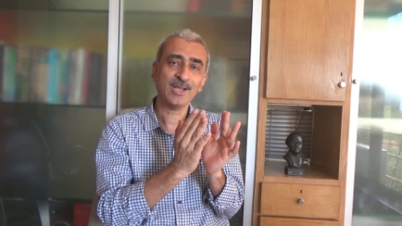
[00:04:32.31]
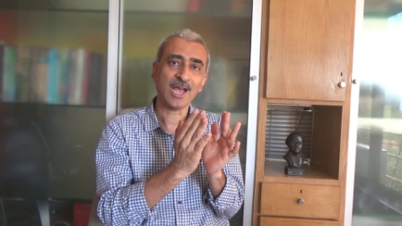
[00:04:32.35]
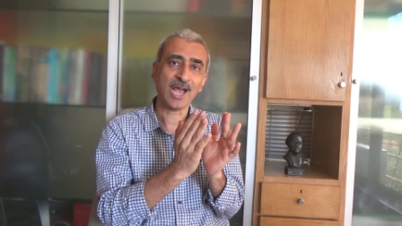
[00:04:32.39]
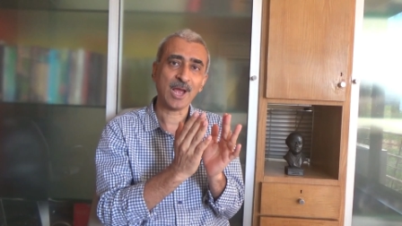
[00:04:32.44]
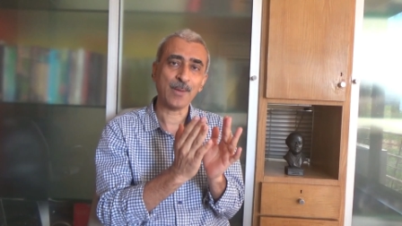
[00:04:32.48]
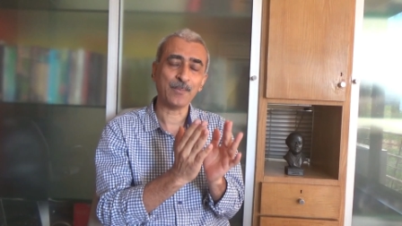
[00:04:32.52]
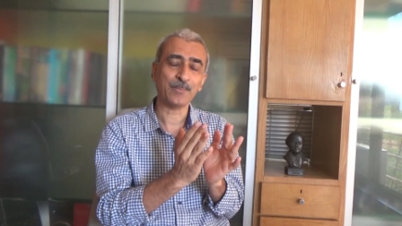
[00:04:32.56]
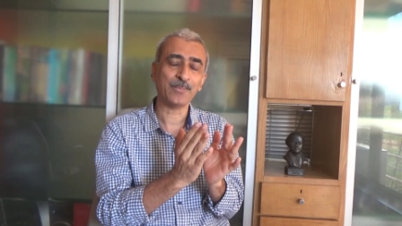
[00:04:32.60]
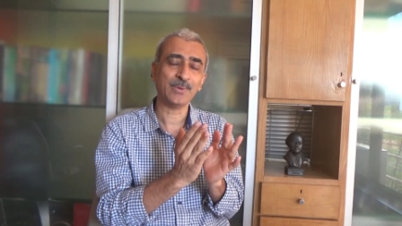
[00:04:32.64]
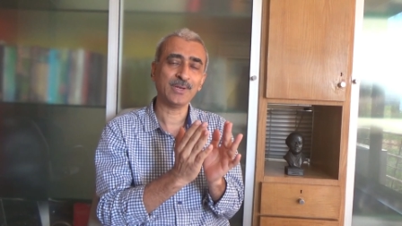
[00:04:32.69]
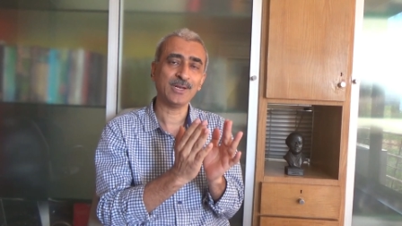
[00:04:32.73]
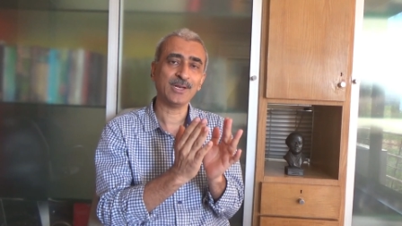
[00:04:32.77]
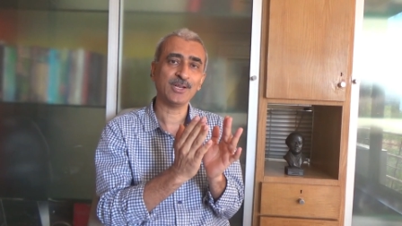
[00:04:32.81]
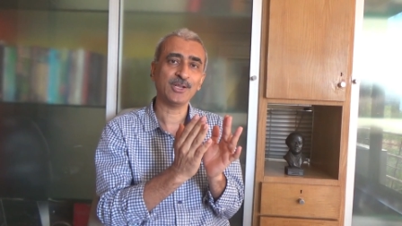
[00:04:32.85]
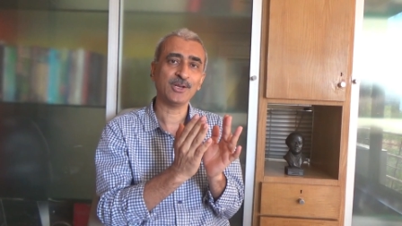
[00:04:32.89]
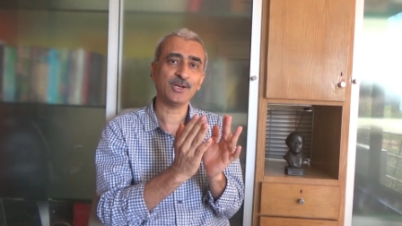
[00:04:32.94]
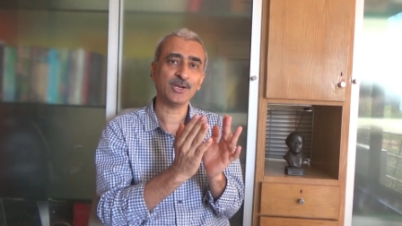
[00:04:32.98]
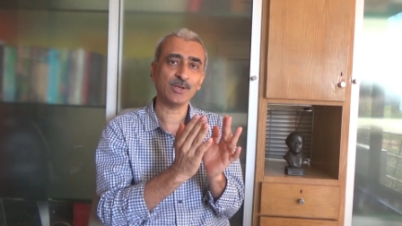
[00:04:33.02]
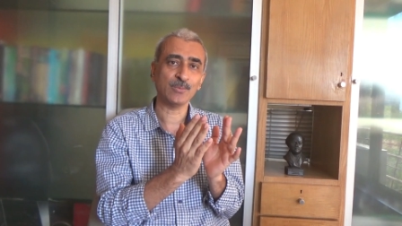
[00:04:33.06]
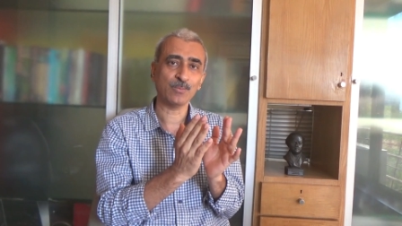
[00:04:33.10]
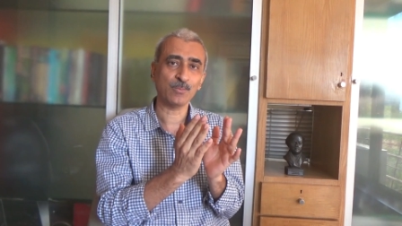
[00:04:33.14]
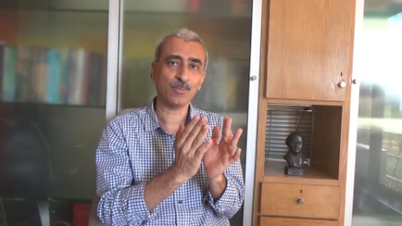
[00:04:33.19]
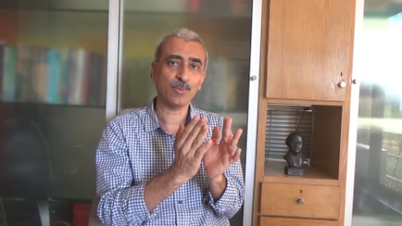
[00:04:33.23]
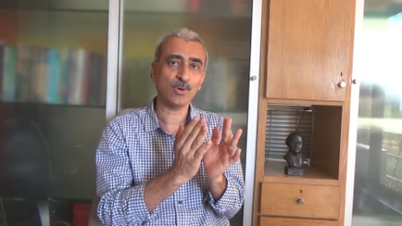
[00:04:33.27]

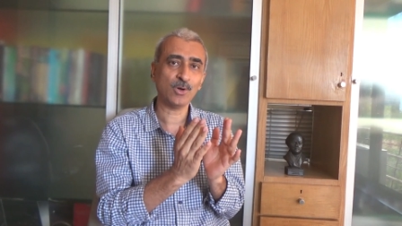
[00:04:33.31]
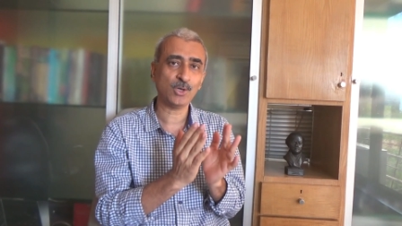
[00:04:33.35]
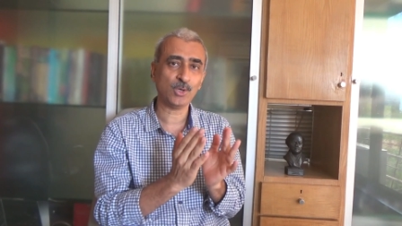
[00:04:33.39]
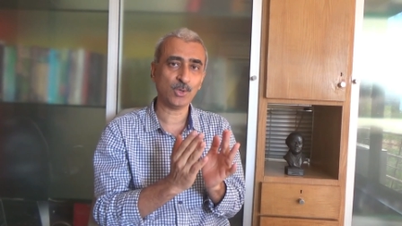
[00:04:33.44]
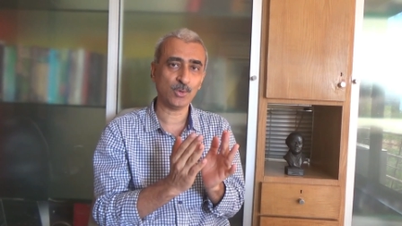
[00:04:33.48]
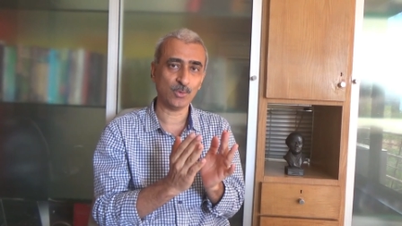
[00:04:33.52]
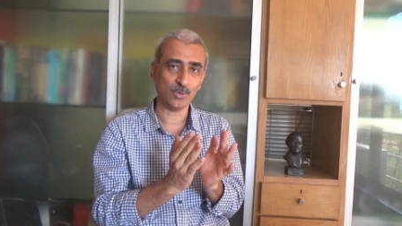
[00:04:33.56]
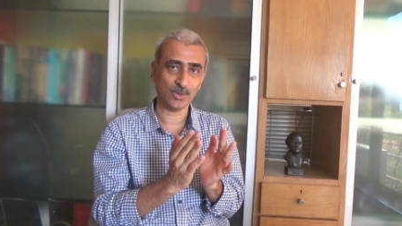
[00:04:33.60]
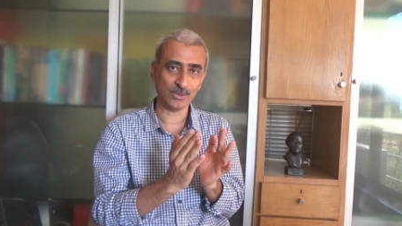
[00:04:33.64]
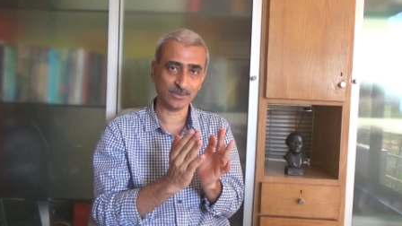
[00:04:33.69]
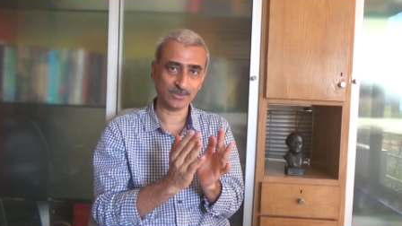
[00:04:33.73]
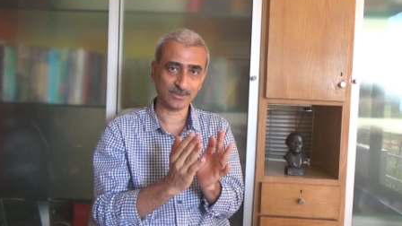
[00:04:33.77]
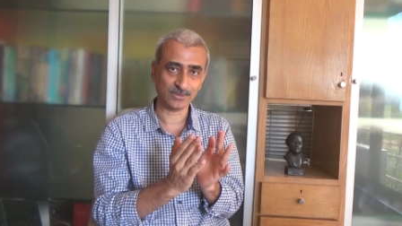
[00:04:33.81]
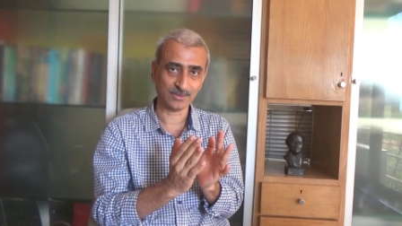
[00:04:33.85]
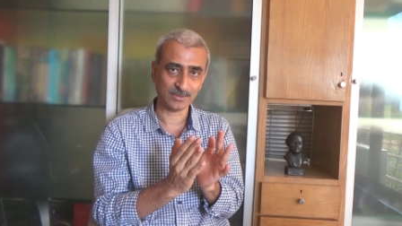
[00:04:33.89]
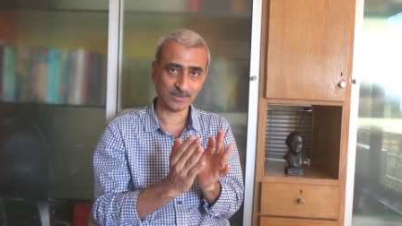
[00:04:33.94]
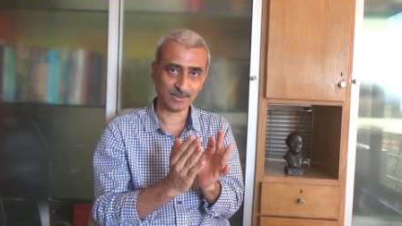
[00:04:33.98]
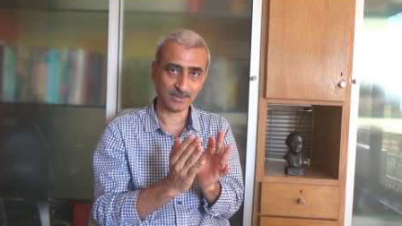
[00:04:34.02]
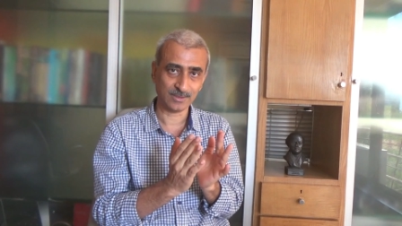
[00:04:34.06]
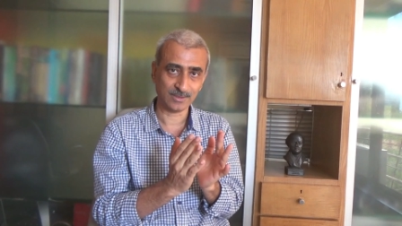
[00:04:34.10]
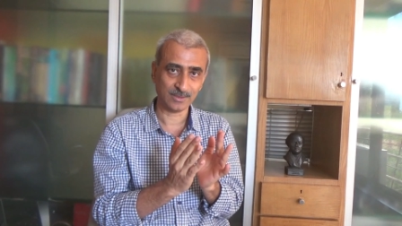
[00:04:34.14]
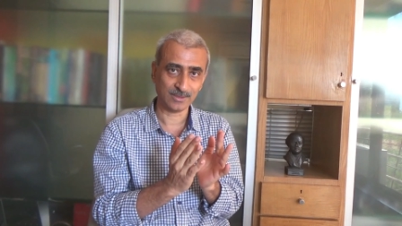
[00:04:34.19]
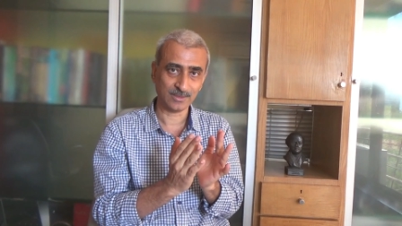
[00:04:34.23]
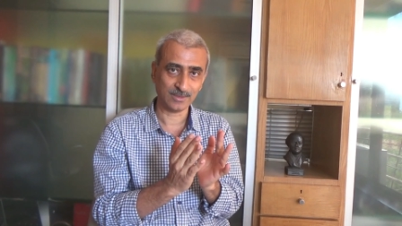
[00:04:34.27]
happily report to us
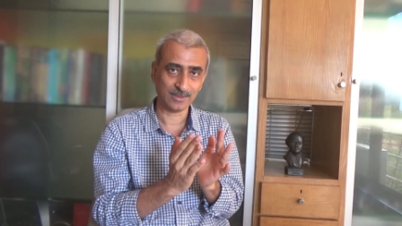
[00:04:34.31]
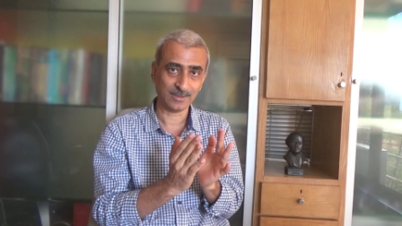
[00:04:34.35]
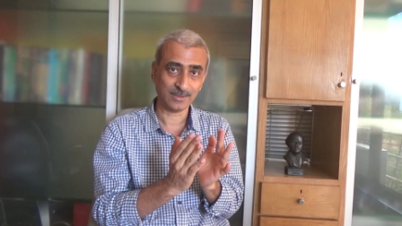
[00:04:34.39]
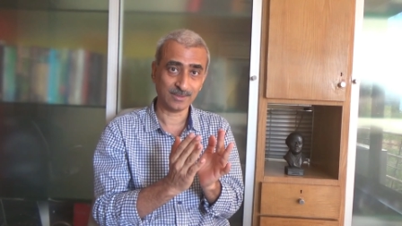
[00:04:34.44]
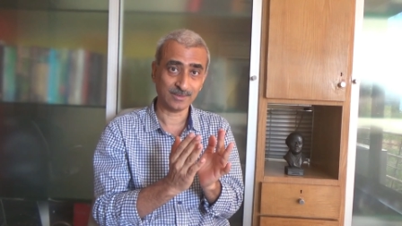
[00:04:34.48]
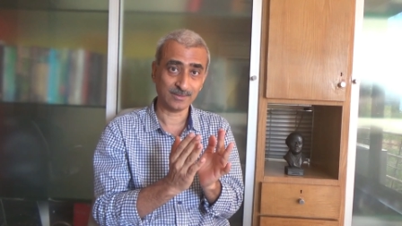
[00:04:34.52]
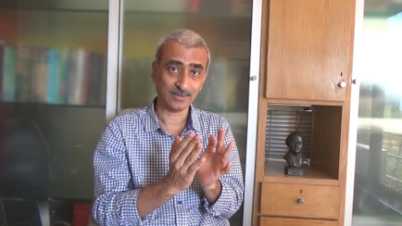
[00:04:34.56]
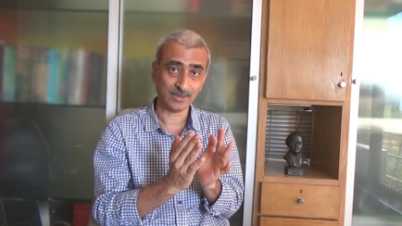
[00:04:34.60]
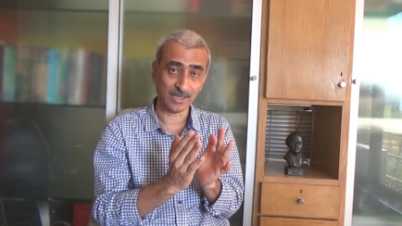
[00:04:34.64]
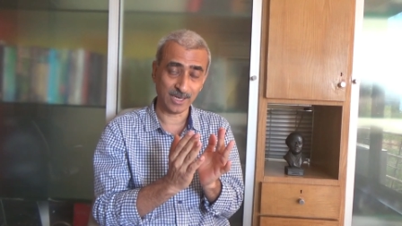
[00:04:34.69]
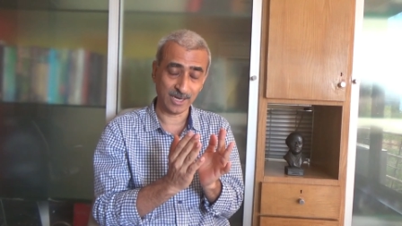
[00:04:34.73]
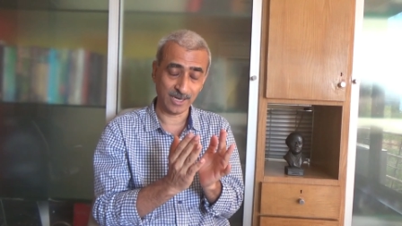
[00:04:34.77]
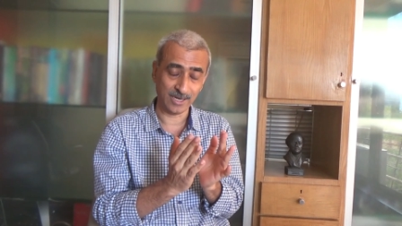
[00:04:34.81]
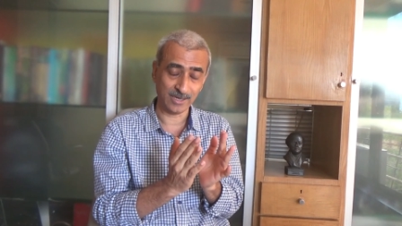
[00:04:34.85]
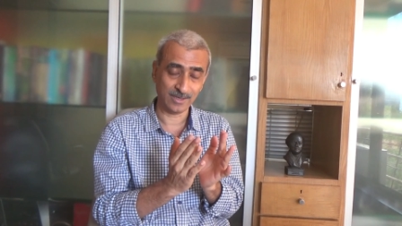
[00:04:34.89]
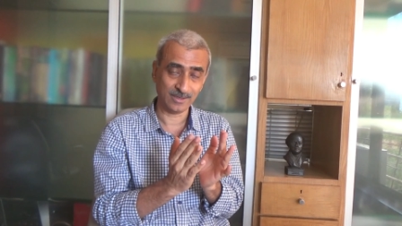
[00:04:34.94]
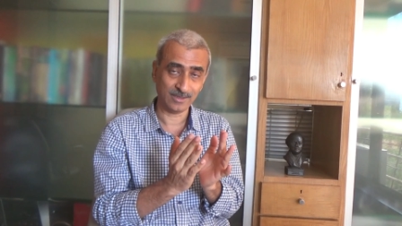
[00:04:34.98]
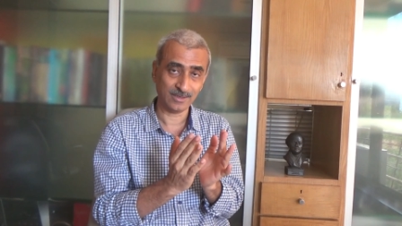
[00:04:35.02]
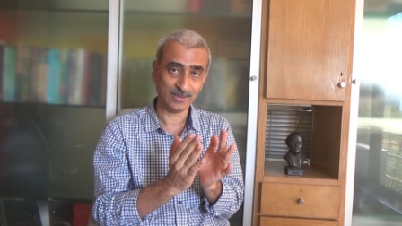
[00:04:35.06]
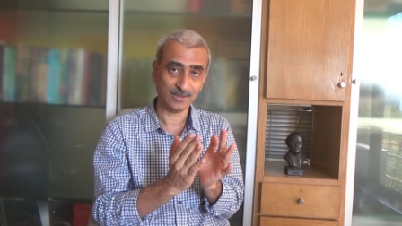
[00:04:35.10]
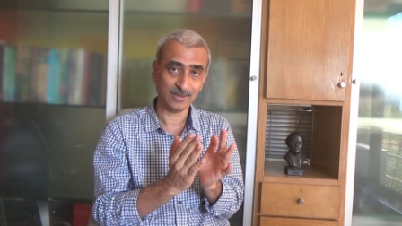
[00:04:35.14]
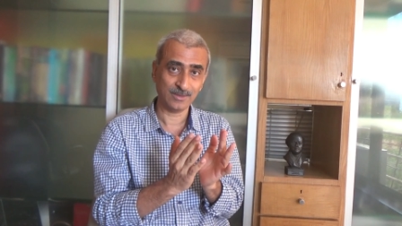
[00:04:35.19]
that